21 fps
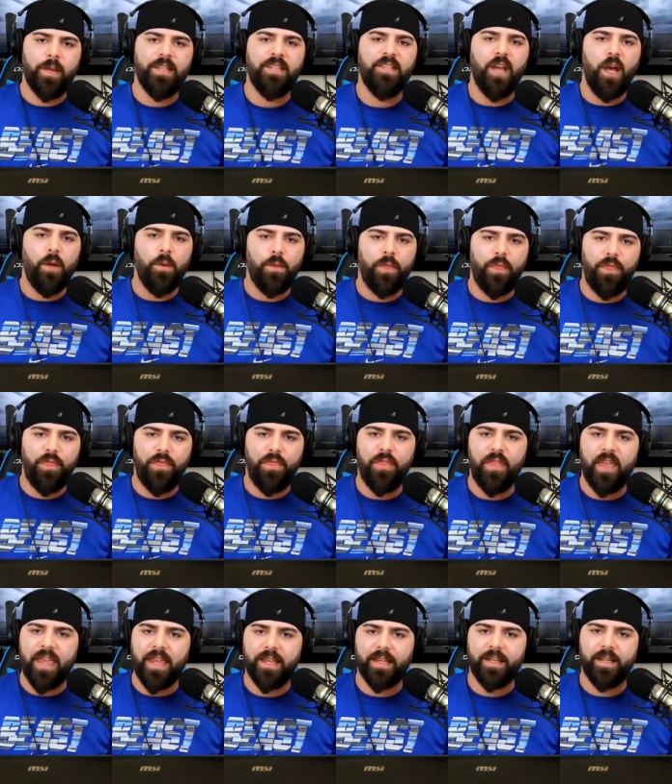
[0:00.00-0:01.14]
and we don't
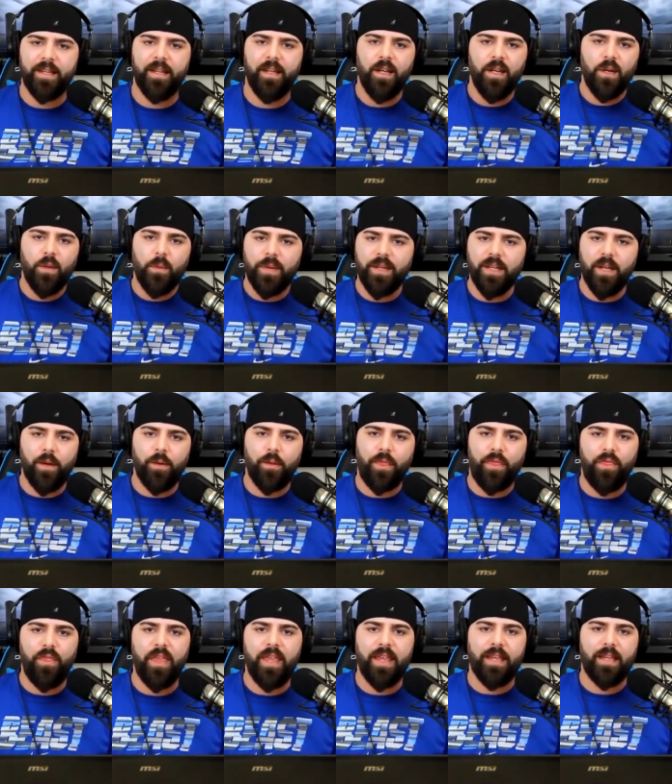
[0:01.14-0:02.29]
think. We don't
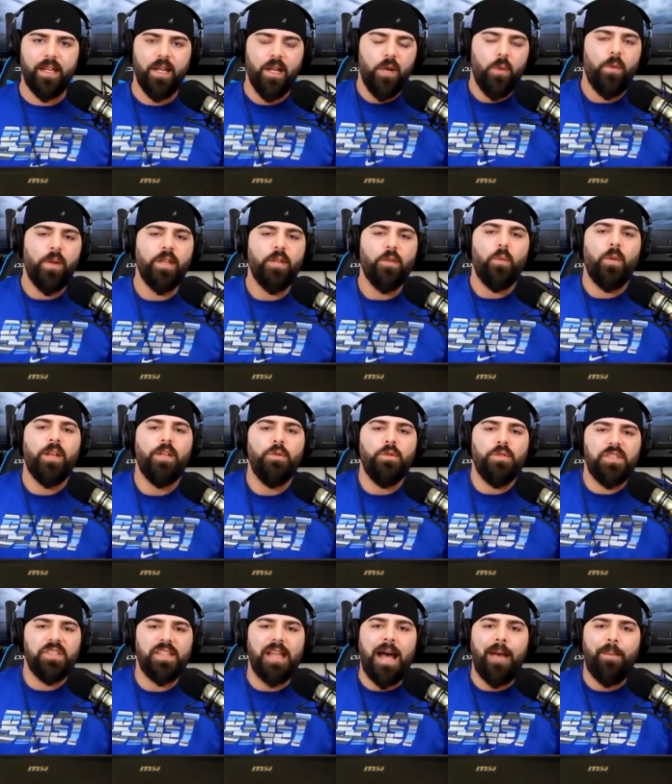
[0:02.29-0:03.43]
think. When you
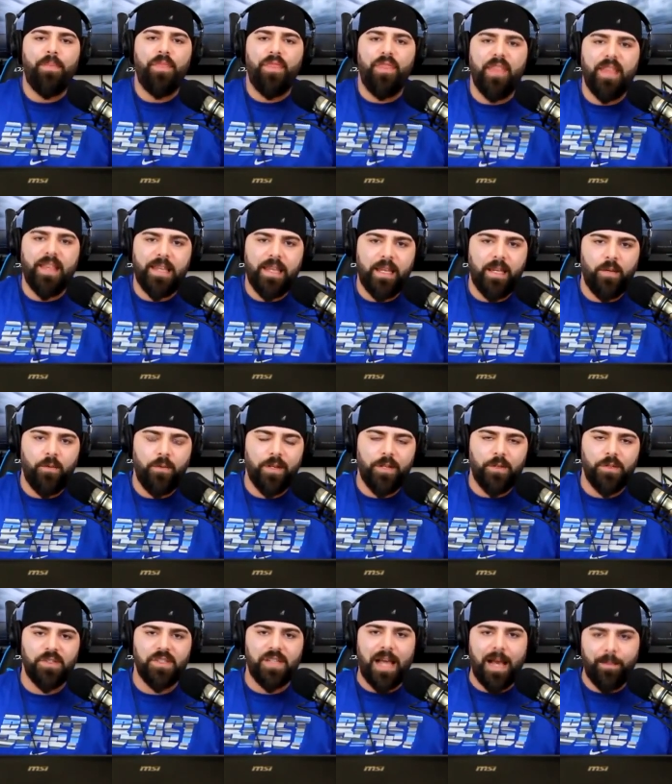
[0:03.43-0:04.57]
stop thinking, when
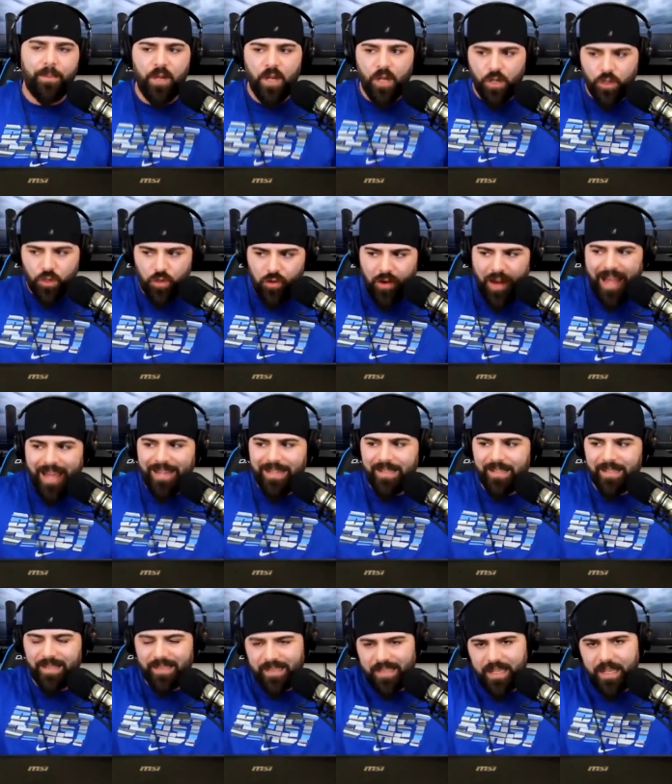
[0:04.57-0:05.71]
you stop trying
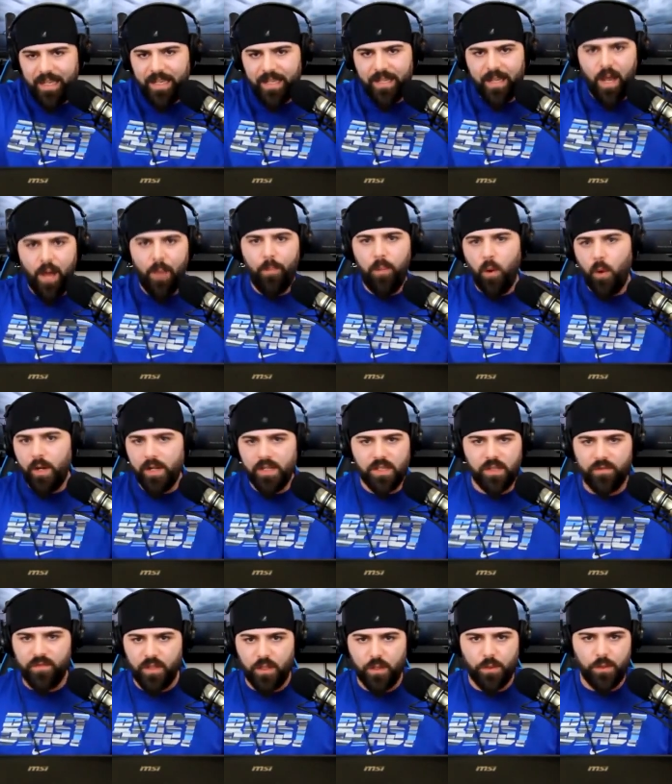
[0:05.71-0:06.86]
to see points
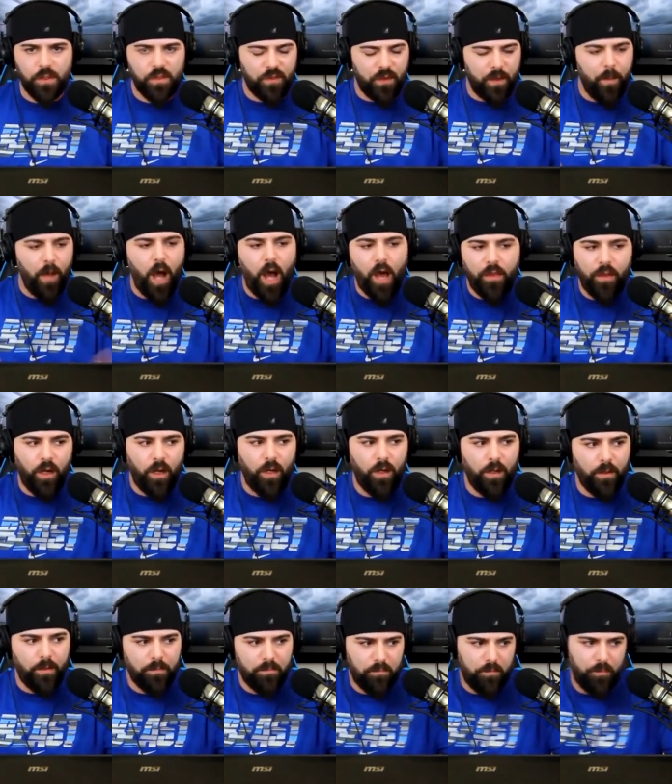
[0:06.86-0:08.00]
of views from
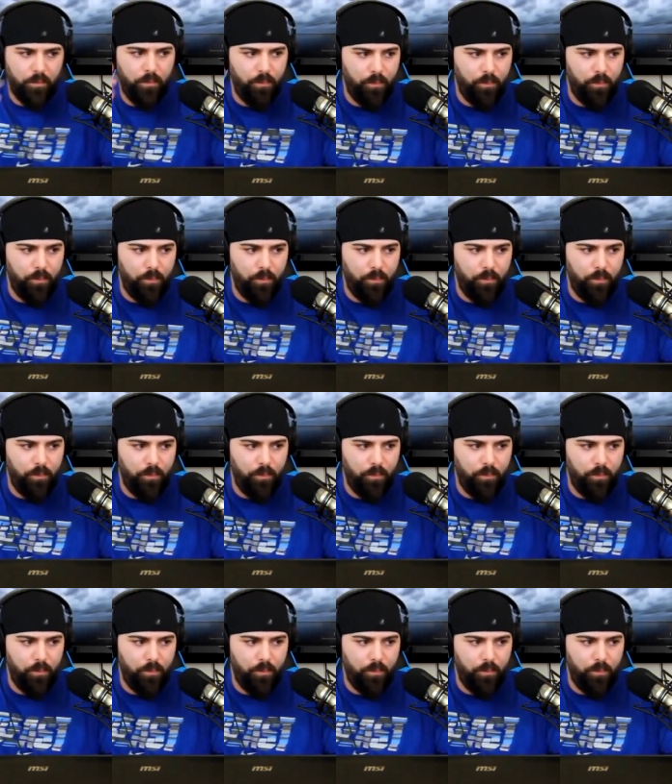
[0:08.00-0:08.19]
other